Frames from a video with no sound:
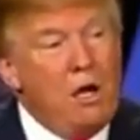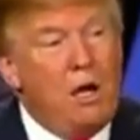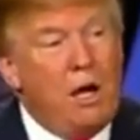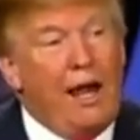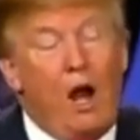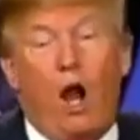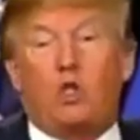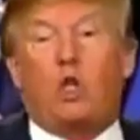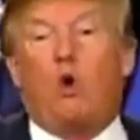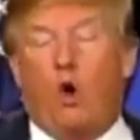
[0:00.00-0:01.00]
and our
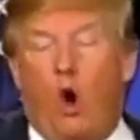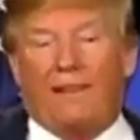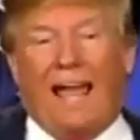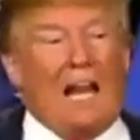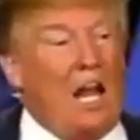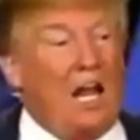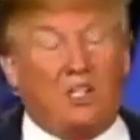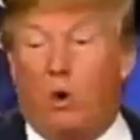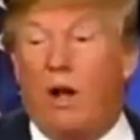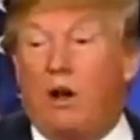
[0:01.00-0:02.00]
so-called allies that
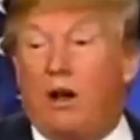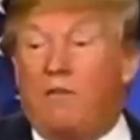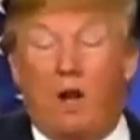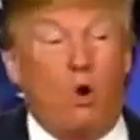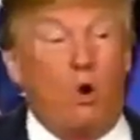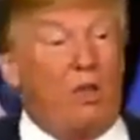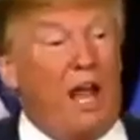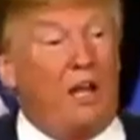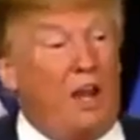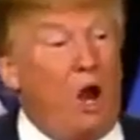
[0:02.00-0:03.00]
we don't even know who the hell
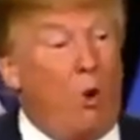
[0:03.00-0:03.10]
they are,